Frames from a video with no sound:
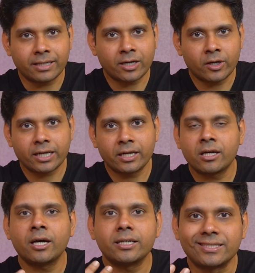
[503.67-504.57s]

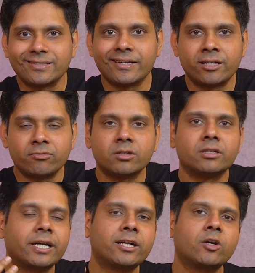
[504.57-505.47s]
Biotecnika is
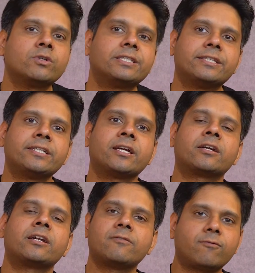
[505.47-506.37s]
networked right now with
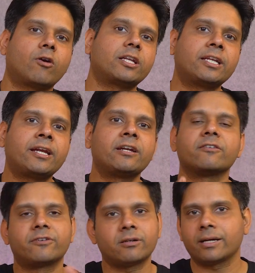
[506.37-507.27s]
349
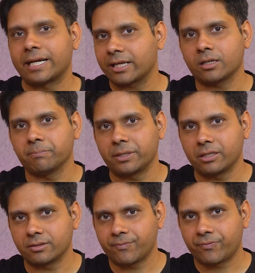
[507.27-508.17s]
different biotech
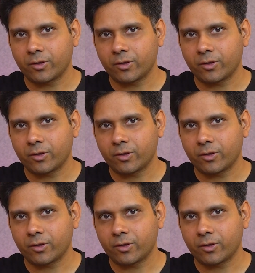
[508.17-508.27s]
companies.